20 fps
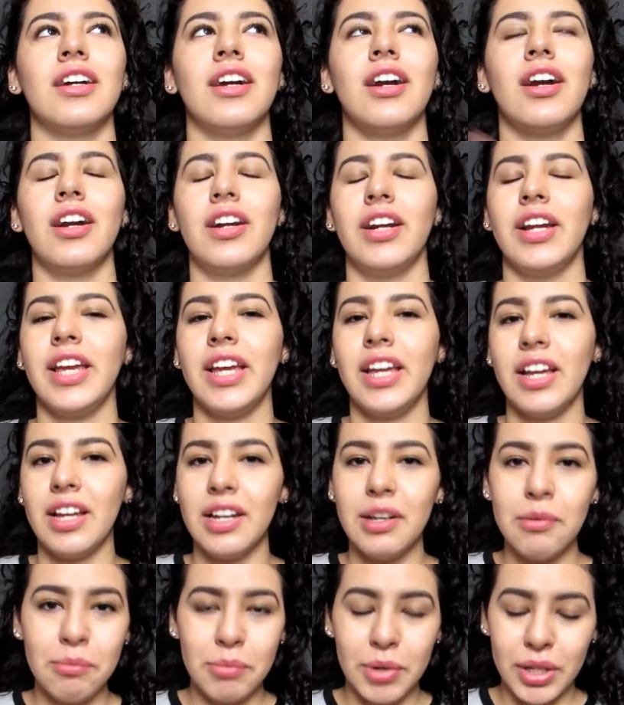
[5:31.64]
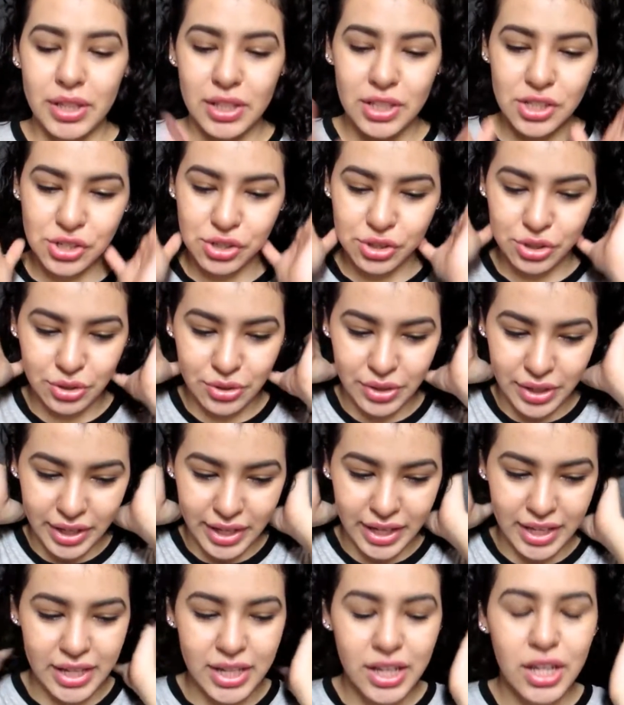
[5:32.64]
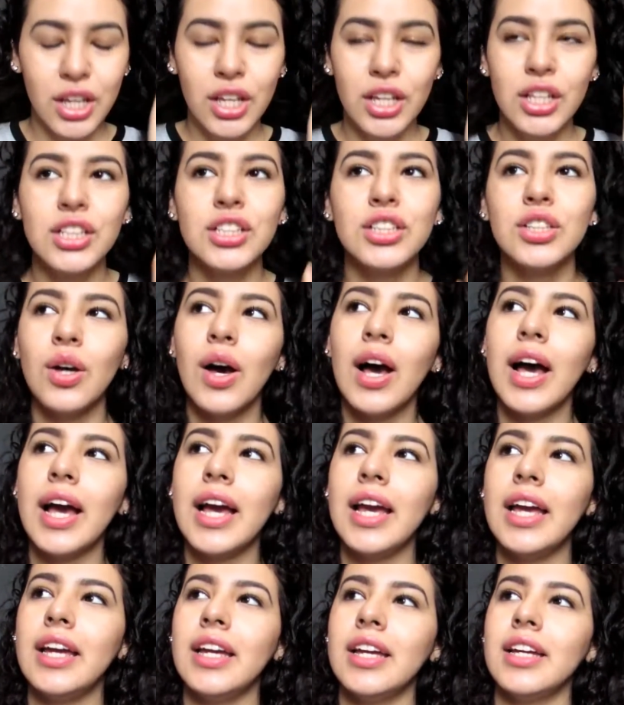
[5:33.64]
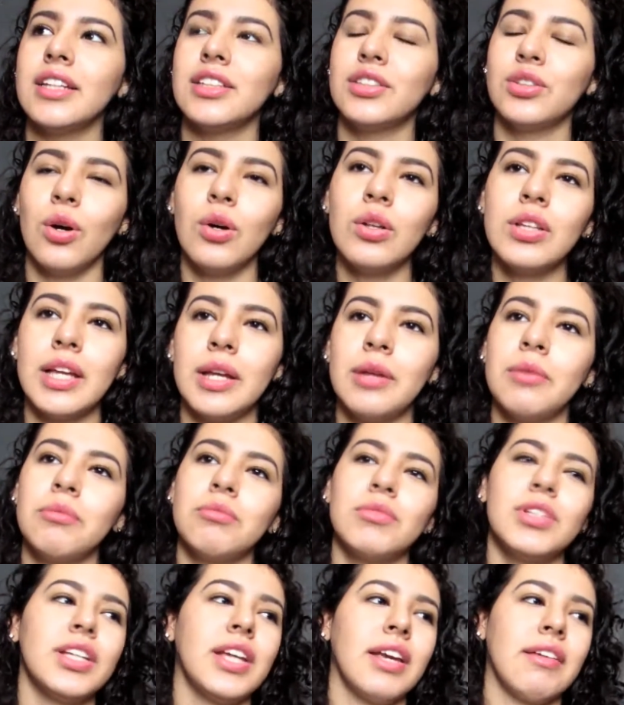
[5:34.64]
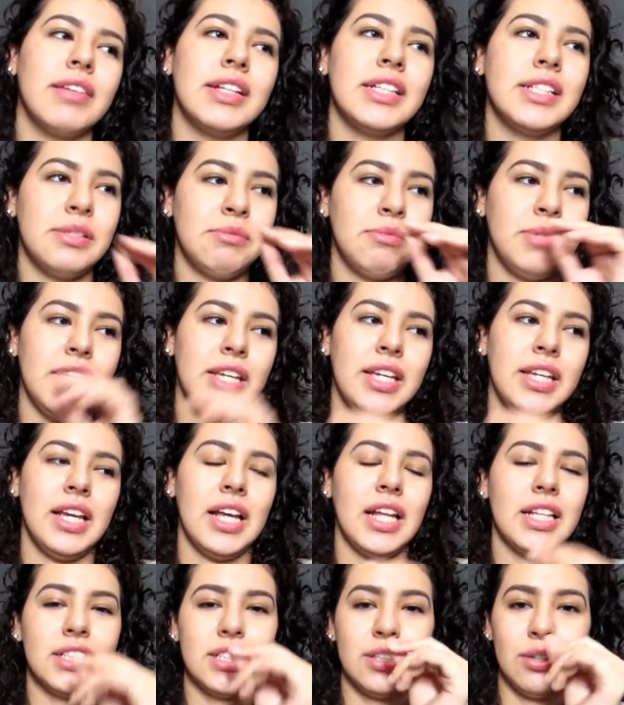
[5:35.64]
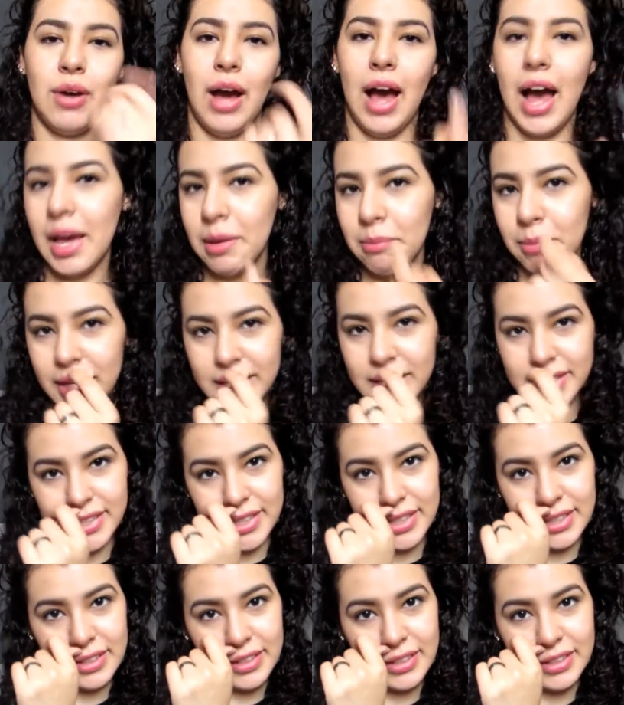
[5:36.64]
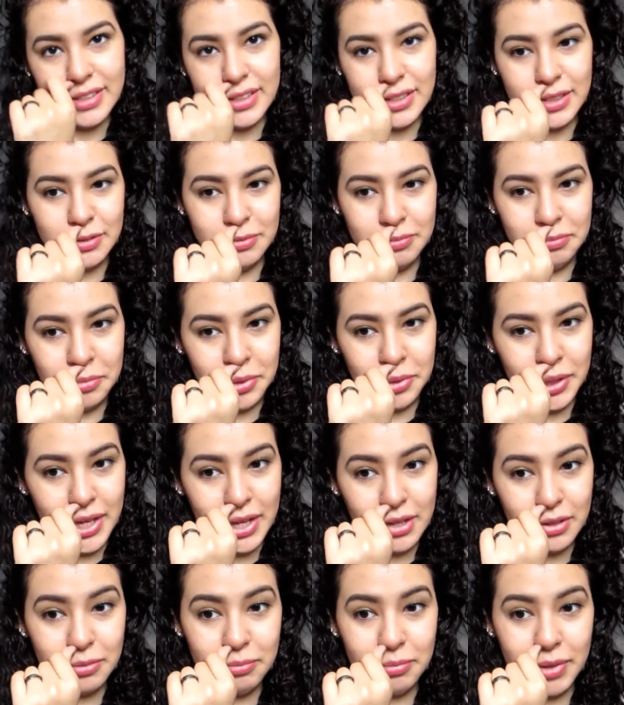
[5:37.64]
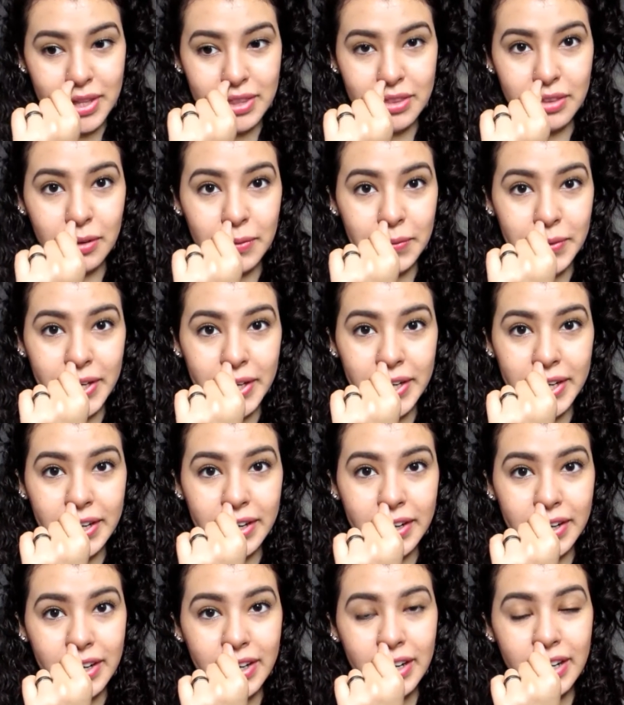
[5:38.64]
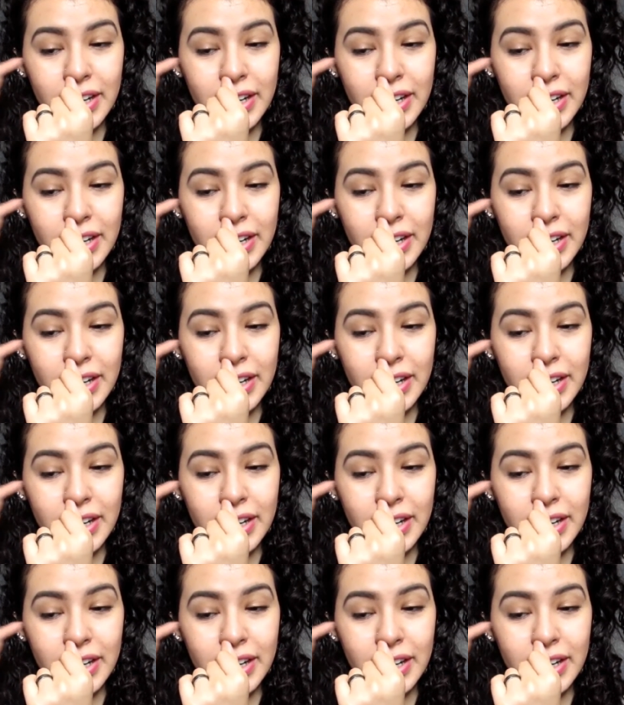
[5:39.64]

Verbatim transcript: or he couldn't put the jewelry in, so I told him to give it to me, and so I basically just held my thumb right here,